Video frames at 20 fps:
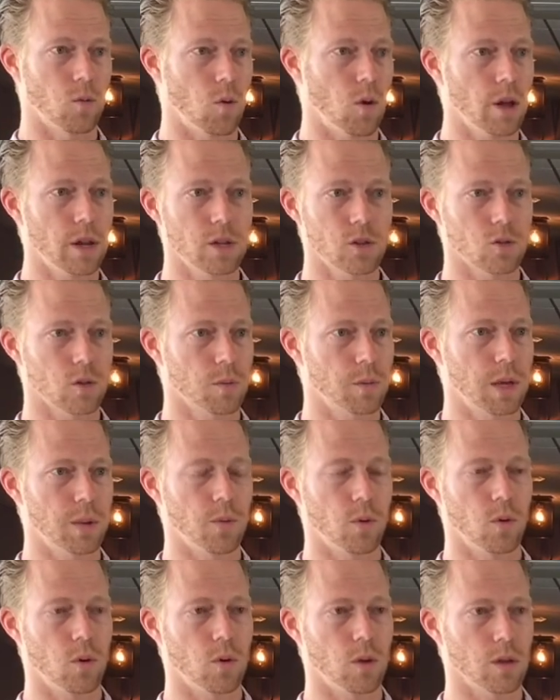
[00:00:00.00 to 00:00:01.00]
One is where
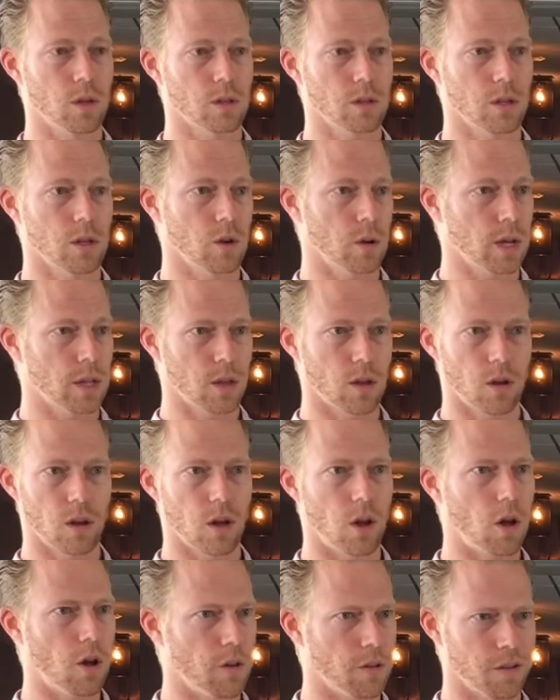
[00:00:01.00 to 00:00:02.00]
people get
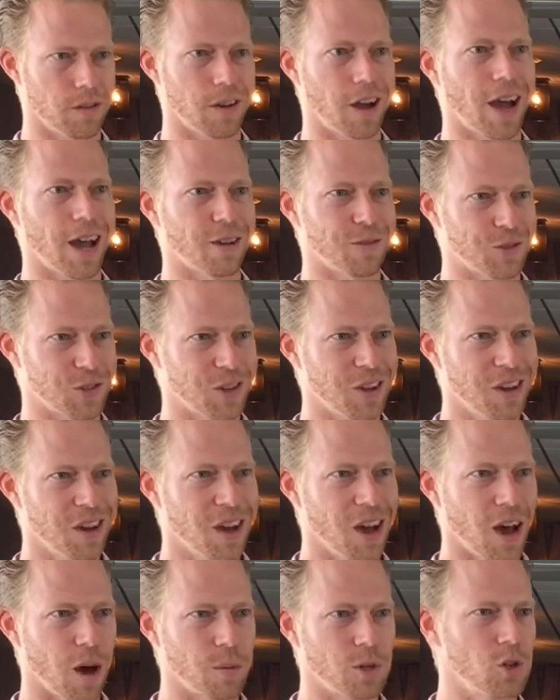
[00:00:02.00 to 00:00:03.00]
all the knives,
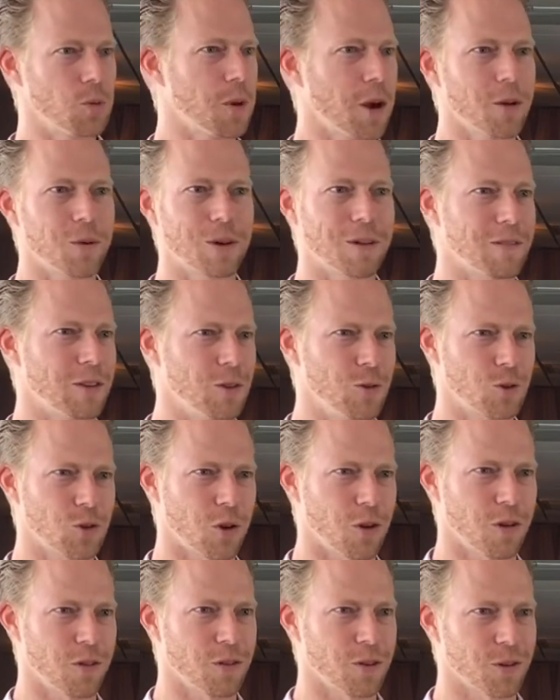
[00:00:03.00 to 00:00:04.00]
but you probably wouldn't even use
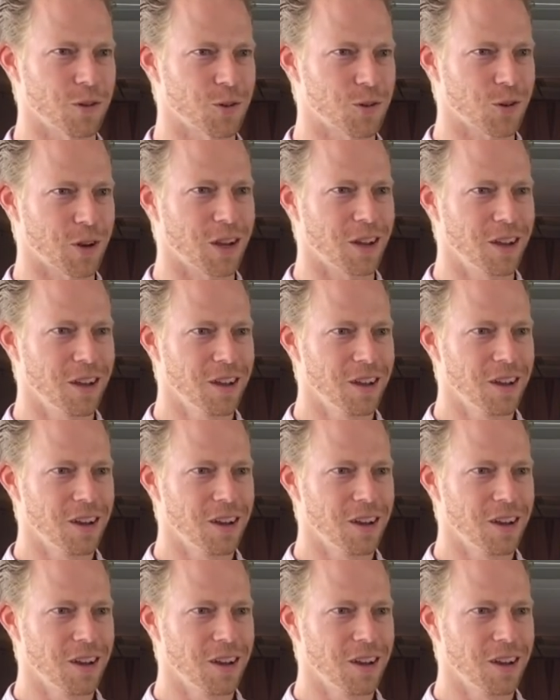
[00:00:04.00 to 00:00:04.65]
all of those, right?